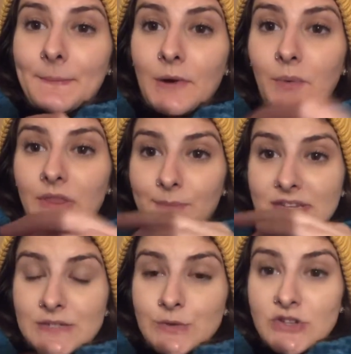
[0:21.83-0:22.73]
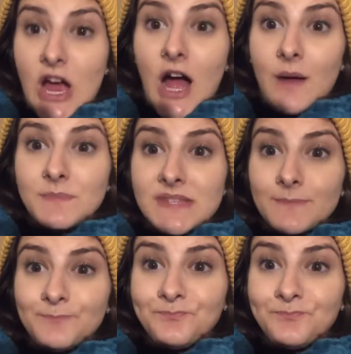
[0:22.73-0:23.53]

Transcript: but with my two jobs,